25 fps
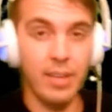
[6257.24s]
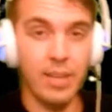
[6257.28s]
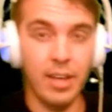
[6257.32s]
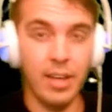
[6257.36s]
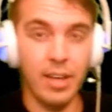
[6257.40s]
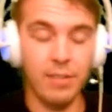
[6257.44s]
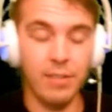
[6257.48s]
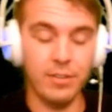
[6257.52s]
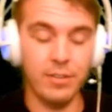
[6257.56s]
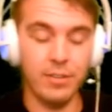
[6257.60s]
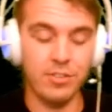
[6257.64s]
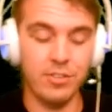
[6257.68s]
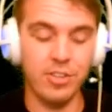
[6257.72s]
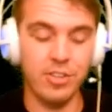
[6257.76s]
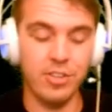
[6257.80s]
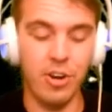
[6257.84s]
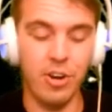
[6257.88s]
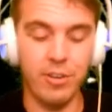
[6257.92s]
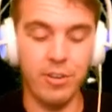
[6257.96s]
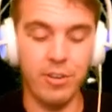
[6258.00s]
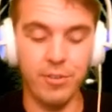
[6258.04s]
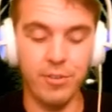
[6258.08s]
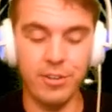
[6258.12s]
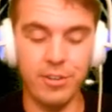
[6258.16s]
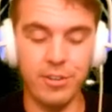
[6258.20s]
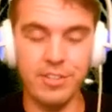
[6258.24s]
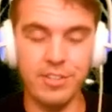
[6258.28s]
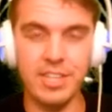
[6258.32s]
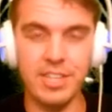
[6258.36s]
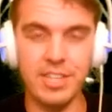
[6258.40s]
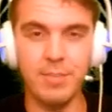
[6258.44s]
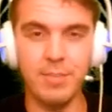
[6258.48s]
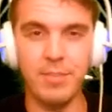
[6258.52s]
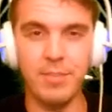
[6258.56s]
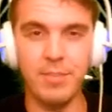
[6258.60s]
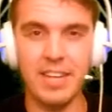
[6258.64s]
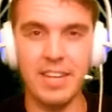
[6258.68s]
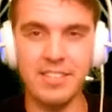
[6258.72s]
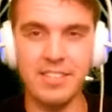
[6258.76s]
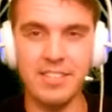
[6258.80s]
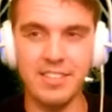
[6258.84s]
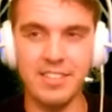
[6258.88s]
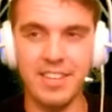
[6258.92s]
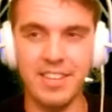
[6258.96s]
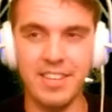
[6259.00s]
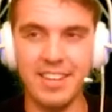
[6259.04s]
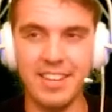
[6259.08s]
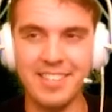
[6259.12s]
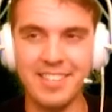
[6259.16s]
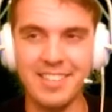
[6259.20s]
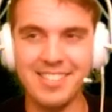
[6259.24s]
I feel sorry for your team if that's the case.